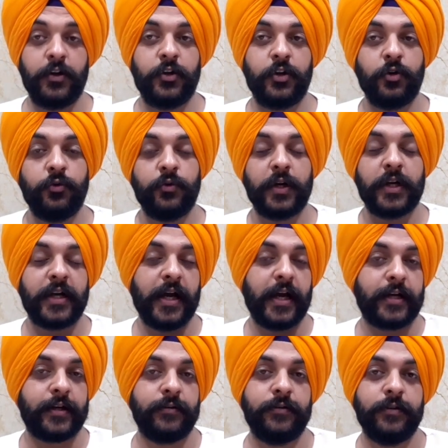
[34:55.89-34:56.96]
You will
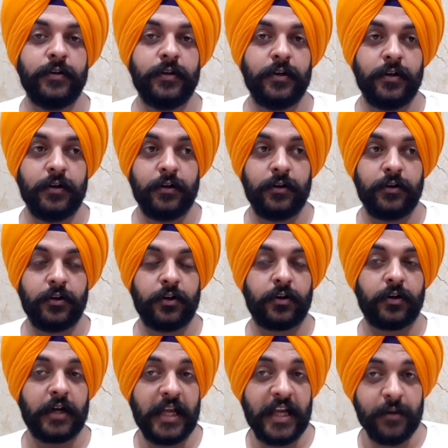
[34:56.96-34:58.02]
get your
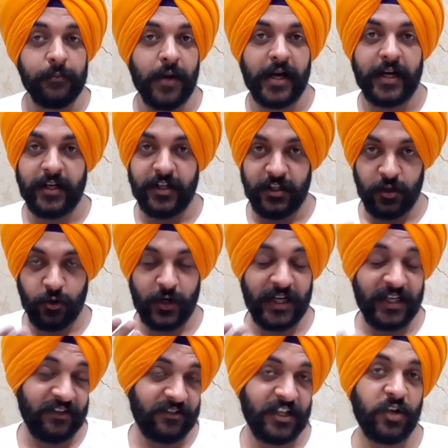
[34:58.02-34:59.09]
clear mind. You
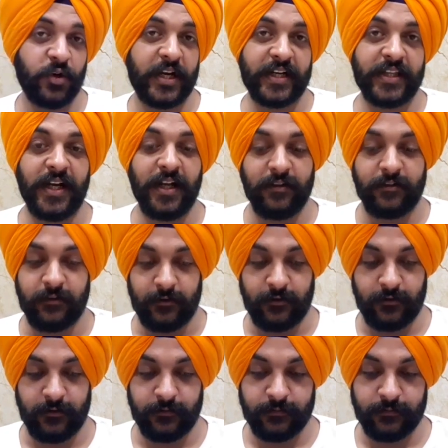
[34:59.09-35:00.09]
can easily locate the answers.